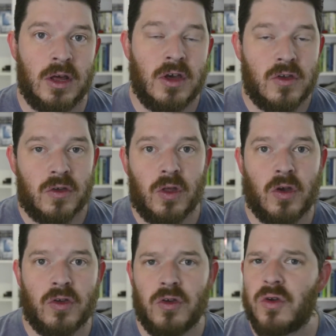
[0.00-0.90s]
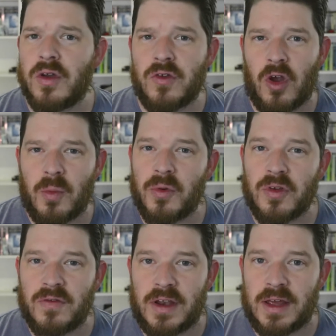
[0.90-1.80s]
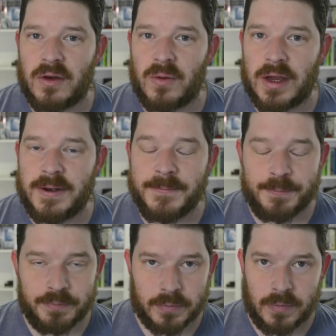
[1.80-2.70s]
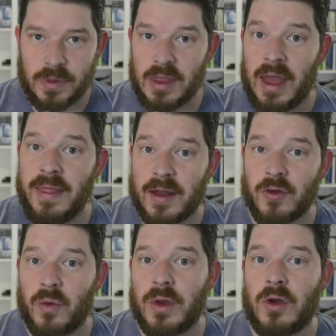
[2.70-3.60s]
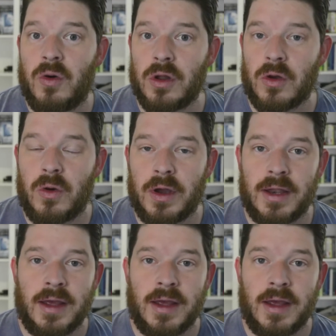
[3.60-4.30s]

So those are your examples of a layer one, and that's what we call a coin.